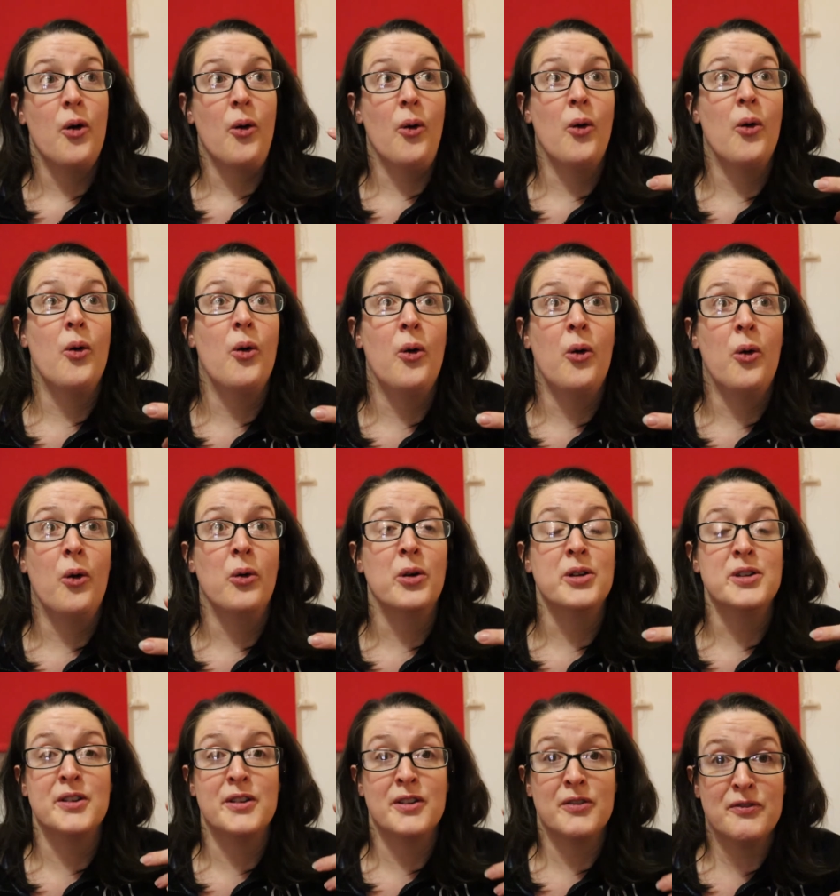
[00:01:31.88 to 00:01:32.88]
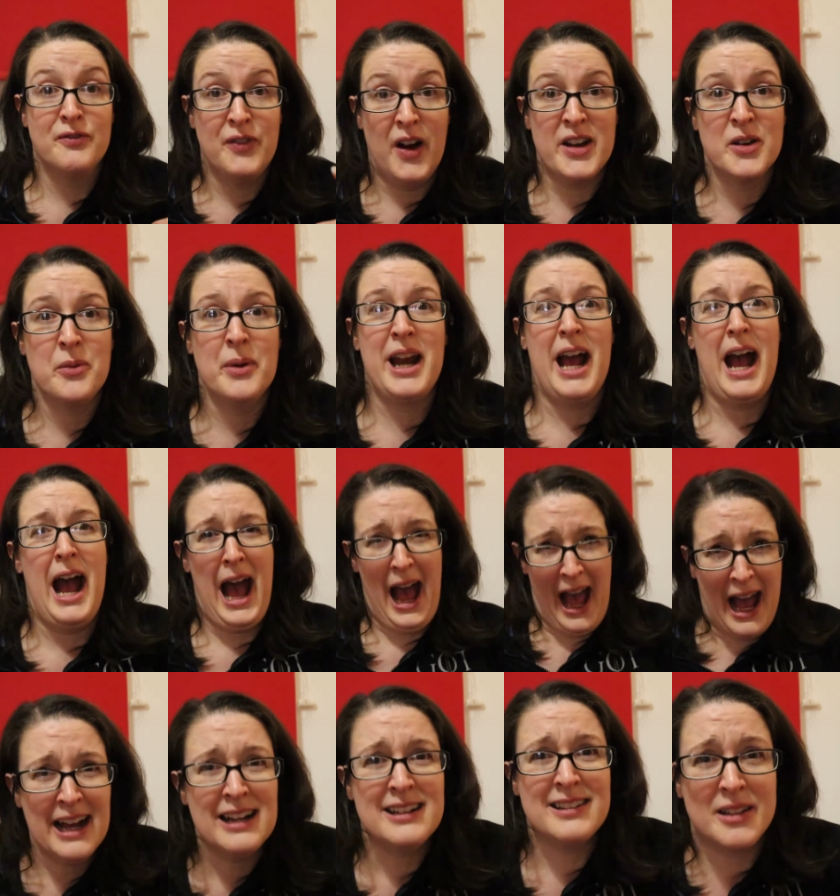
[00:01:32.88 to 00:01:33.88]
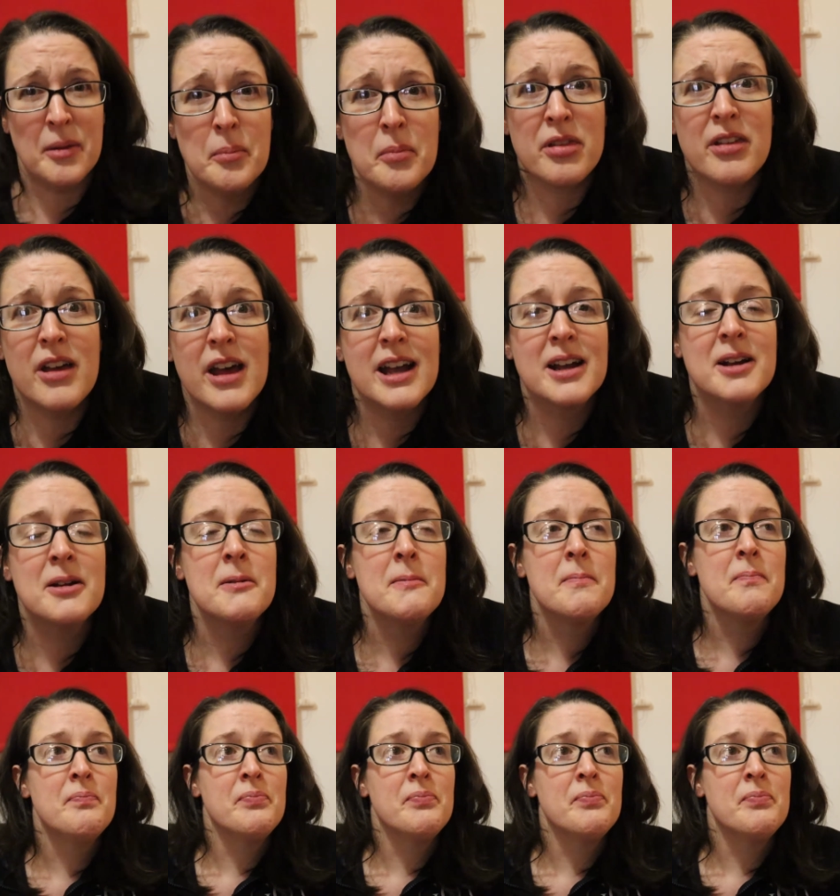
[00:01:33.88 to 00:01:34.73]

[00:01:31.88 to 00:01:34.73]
or you can find a way to hack something.